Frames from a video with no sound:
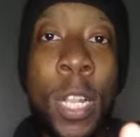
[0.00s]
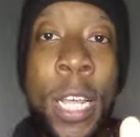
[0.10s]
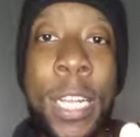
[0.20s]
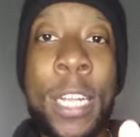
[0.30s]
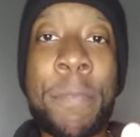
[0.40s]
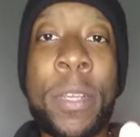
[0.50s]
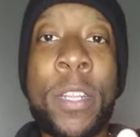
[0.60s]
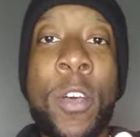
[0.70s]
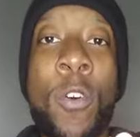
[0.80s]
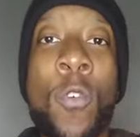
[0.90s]
letting it be
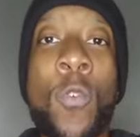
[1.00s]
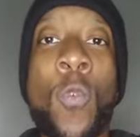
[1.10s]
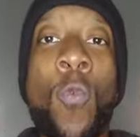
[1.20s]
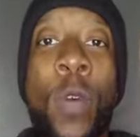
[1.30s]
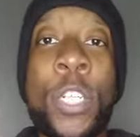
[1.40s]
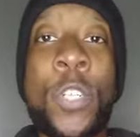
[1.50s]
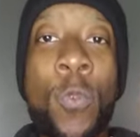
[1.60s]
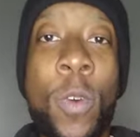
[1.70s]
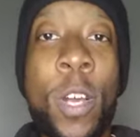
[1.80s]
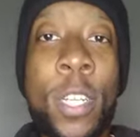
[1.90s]
known what
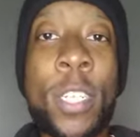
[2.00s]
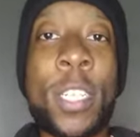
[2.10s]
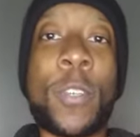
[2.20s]
you want,